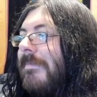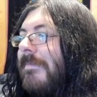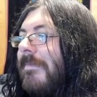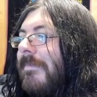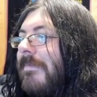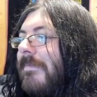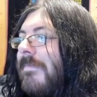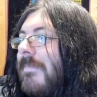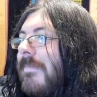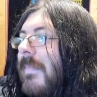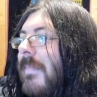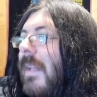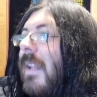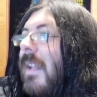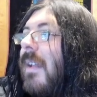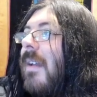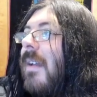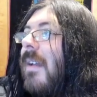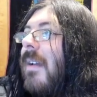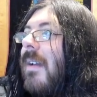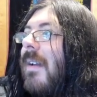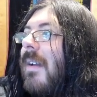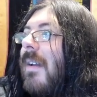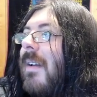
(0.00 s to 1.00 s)

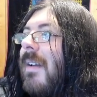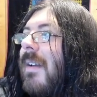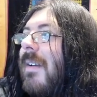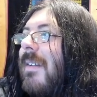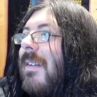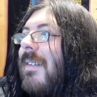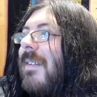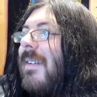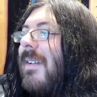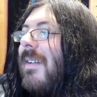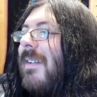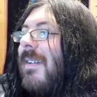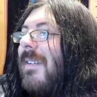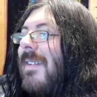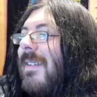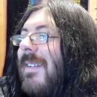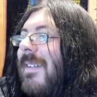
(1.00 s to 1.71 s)
Nobody speaks.